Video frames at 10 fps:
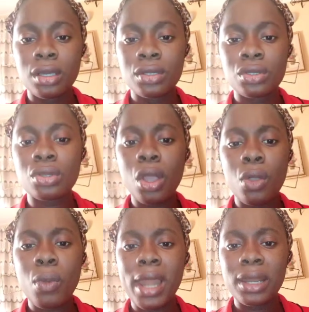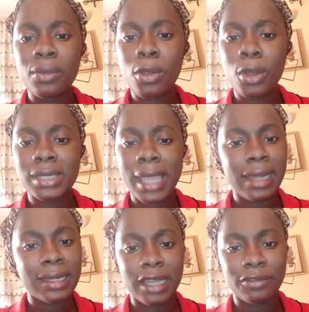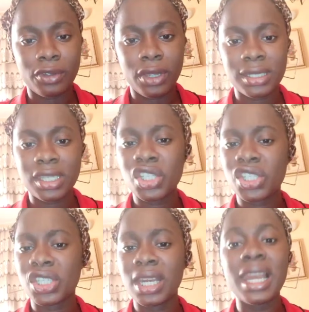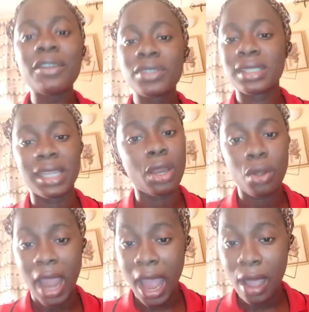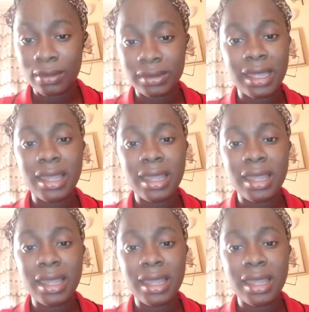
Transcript: So when Liquorose heard that voice, she left the house